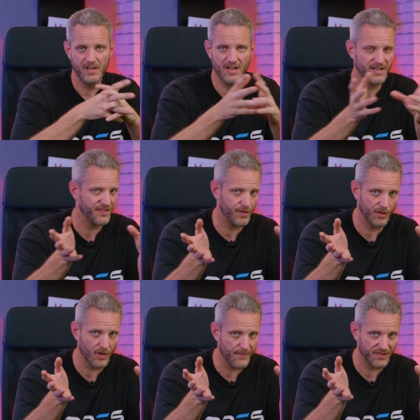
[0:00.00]
not
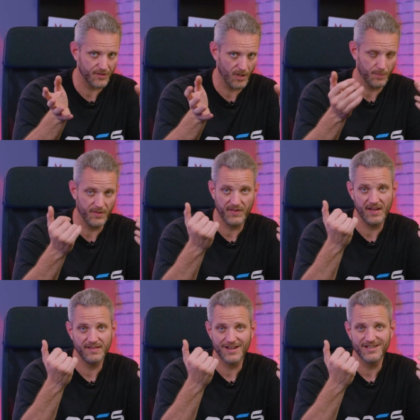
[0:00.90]
necessarily graphics card, but
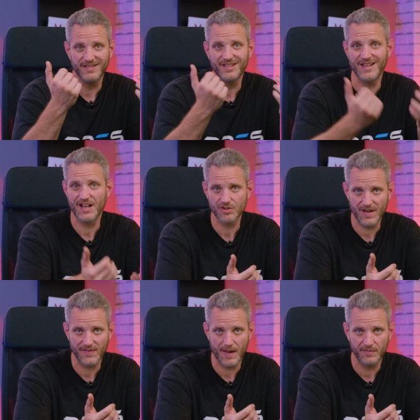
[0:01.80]
things that can
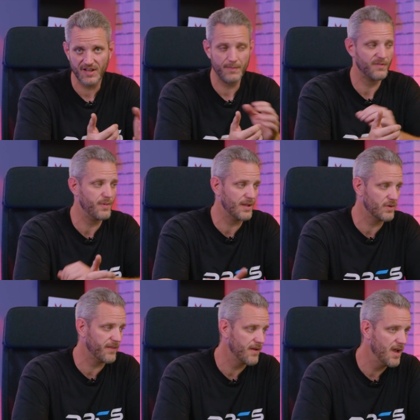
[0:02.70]
saturate that type of
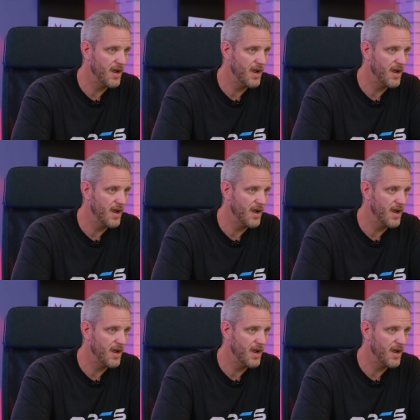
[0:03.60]
bandwidth.